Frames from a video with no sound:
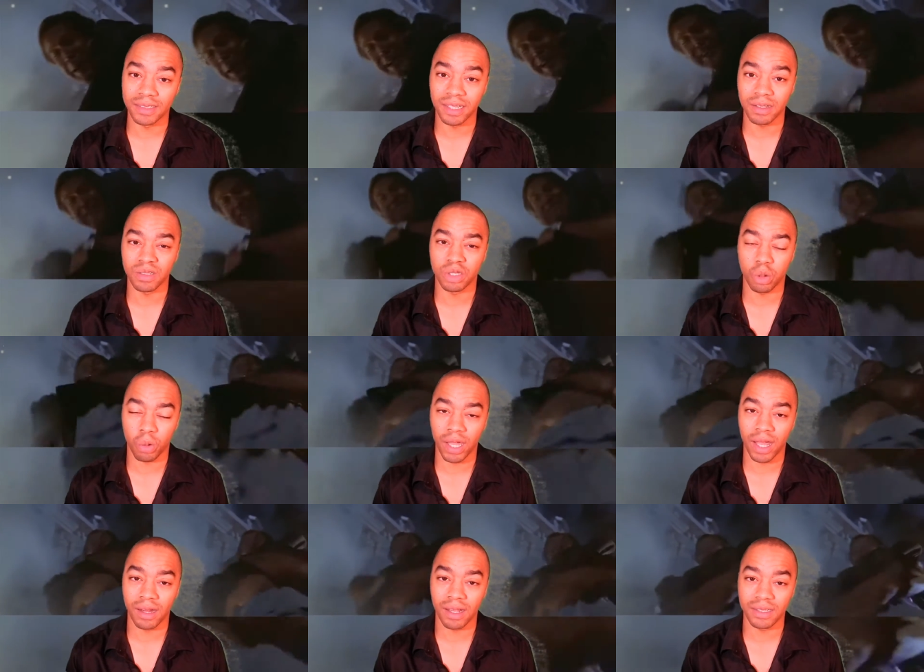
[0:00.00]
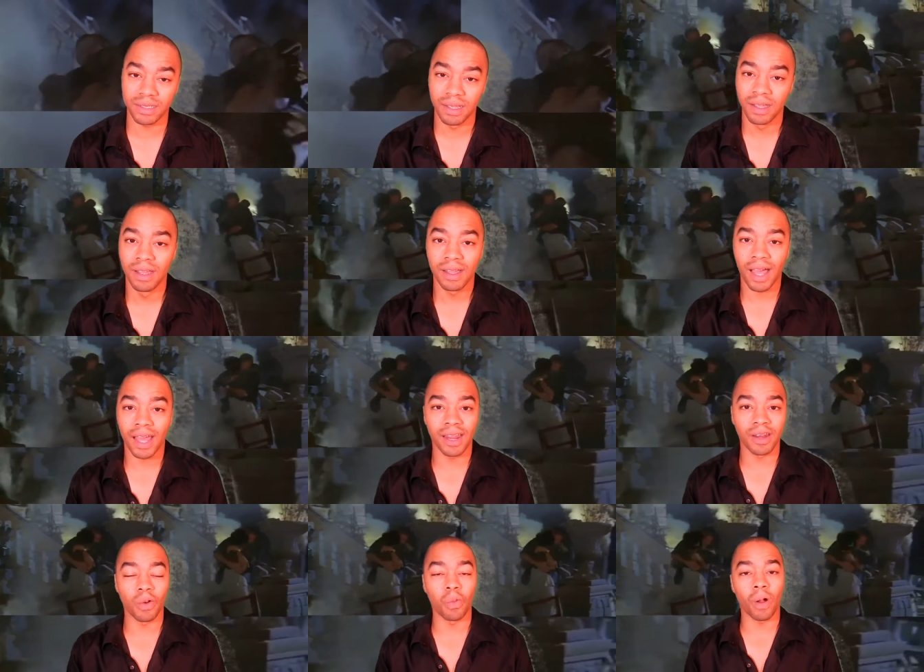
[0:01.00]
It's like there's three endings. I
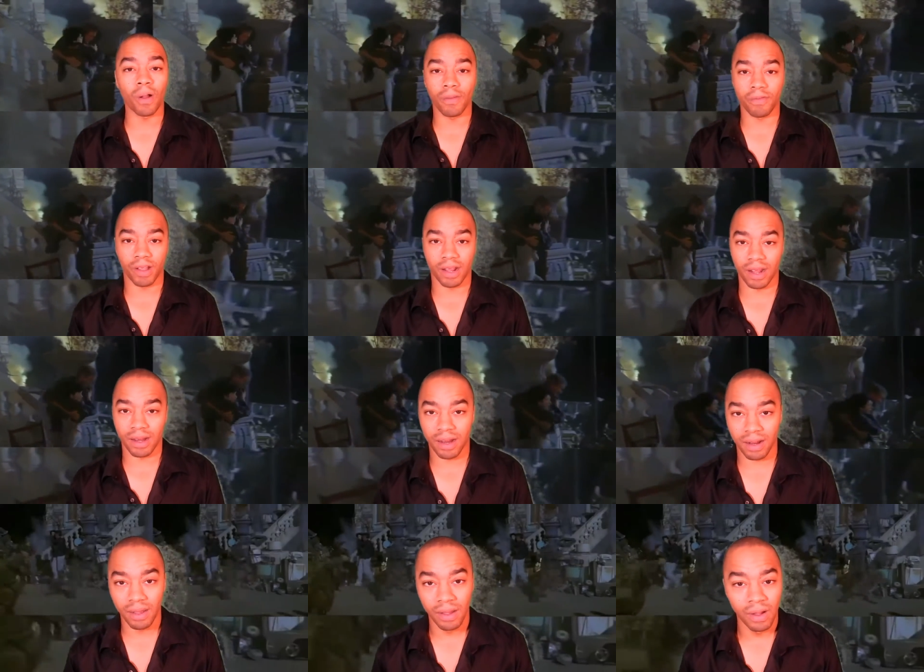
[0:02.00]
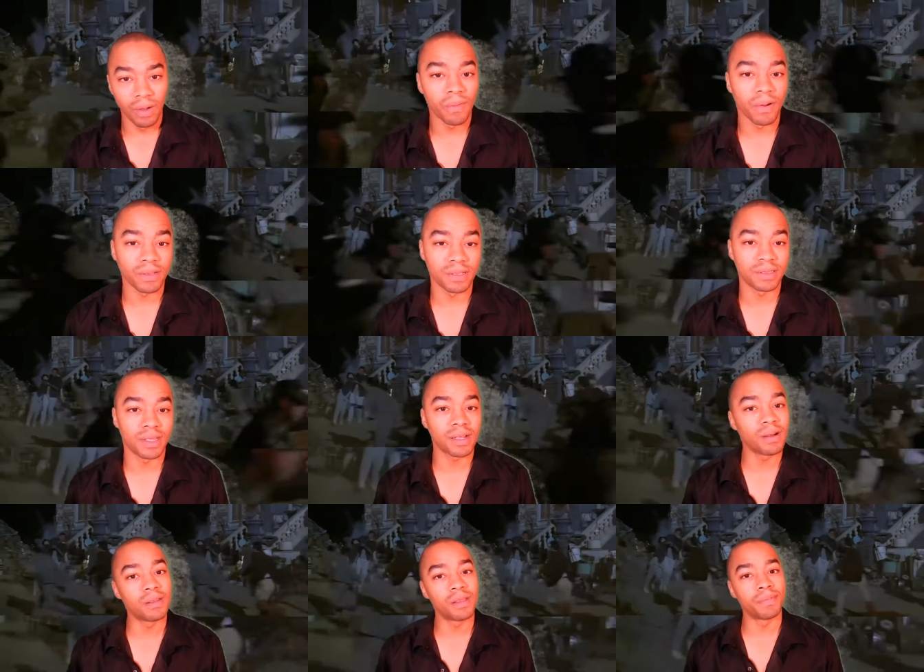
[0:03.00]
didn't know where to freaking end it. Where it's just
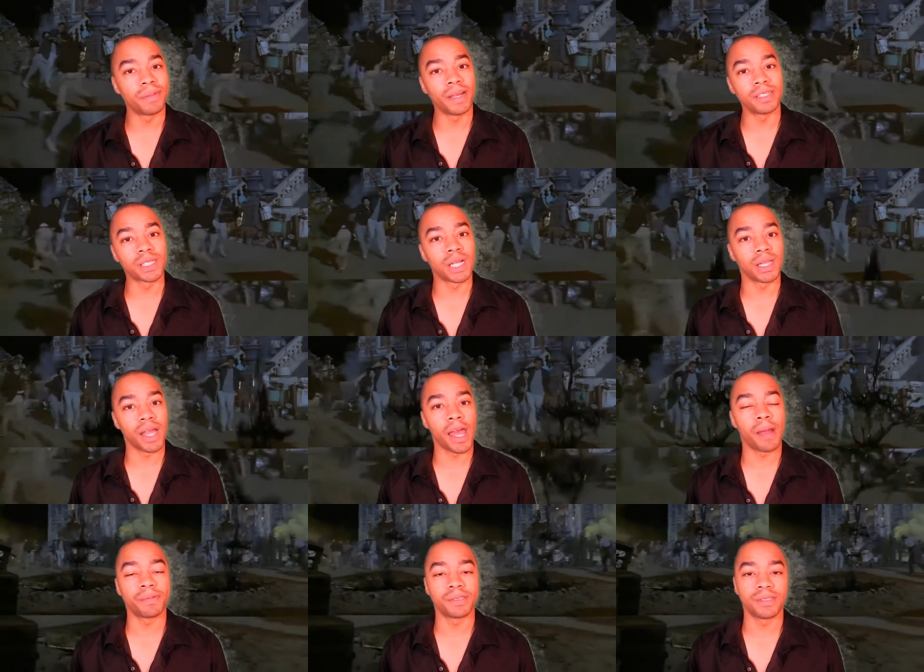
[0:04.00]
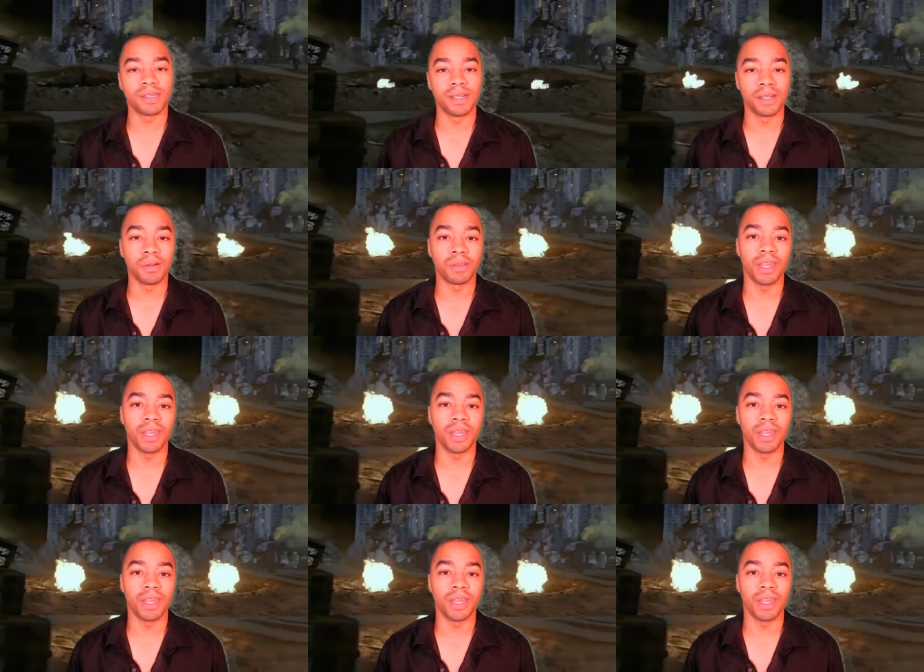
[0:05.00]
like, oh, the place collapsed, and you'd